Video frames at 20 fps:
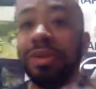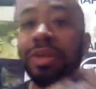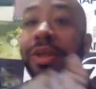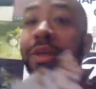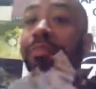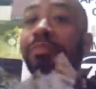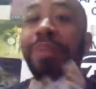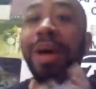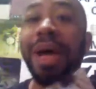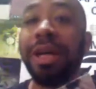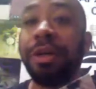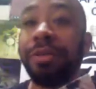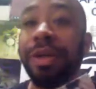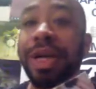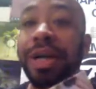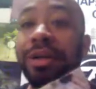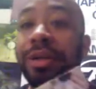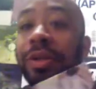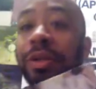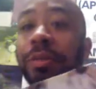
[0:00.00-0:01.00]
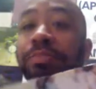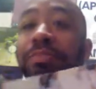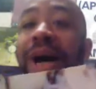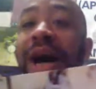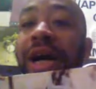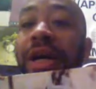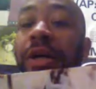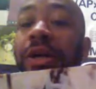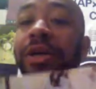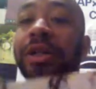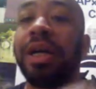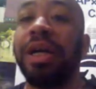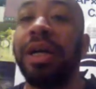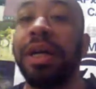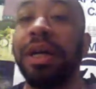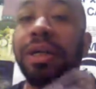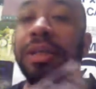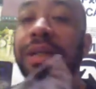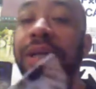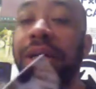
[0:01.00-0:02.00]
little background, a little bio
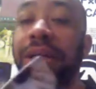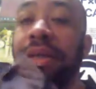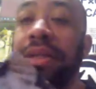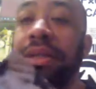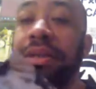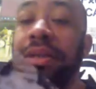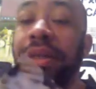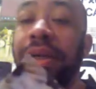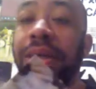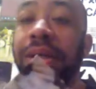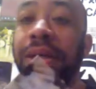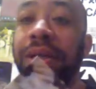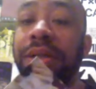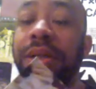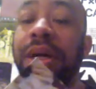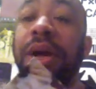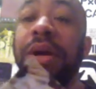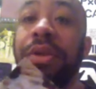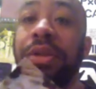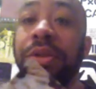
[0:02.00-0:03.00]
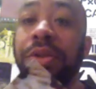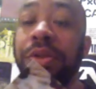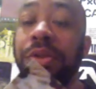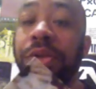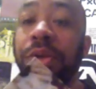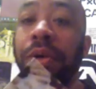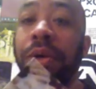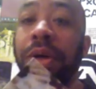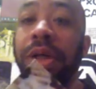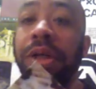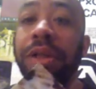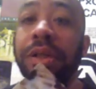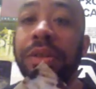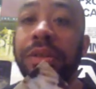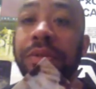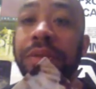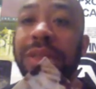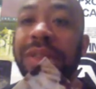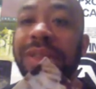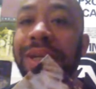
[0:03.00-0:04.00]
on on on Arthur
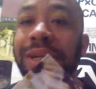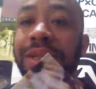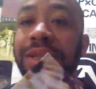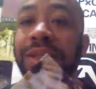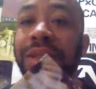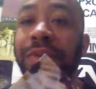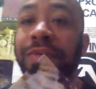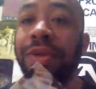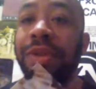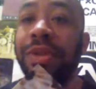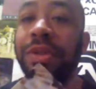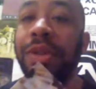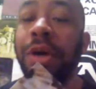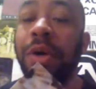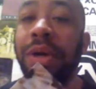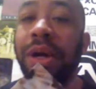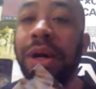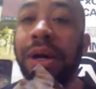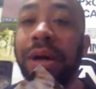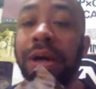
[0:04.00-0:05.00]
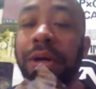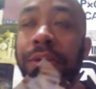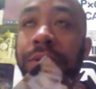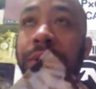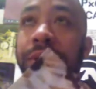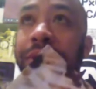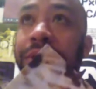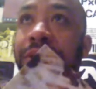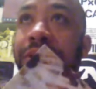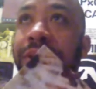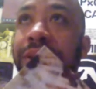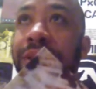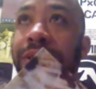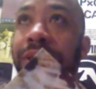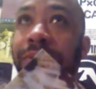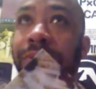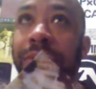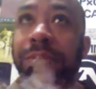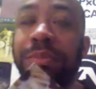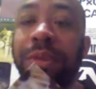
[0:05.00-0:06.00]
Doyle. He's done stuff with Noah Howard. He's done
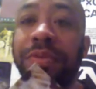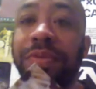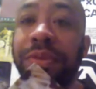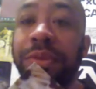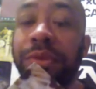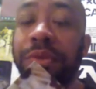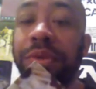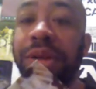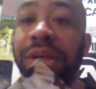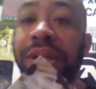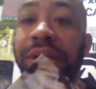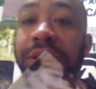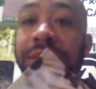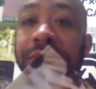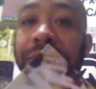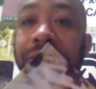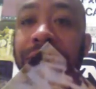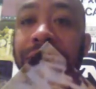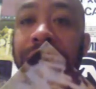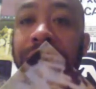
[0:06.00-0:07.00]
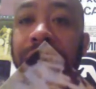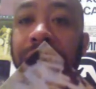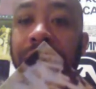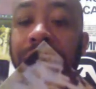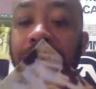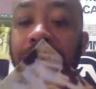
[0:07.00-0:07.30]
stuff with Milford Graves.